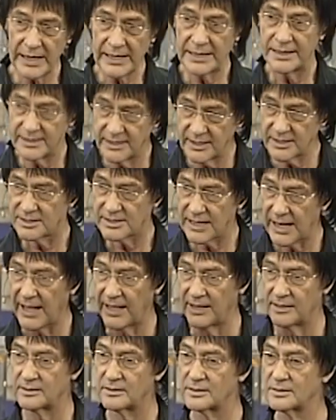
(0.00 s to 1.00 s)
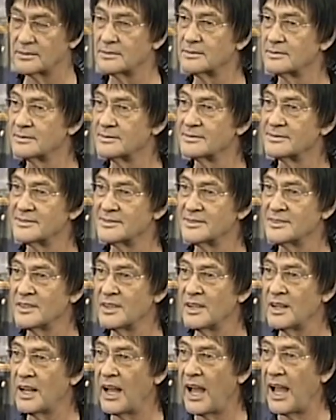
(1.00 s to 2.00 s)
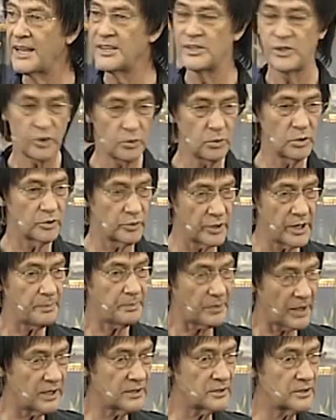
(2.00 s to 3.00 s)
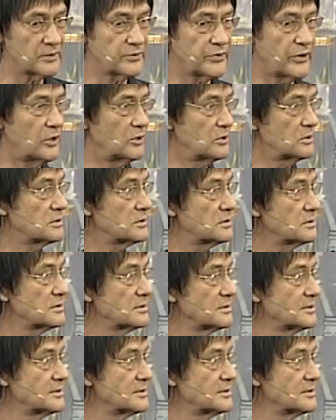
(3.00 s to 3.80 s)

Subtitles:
in this land, and you will reap a hundredfold.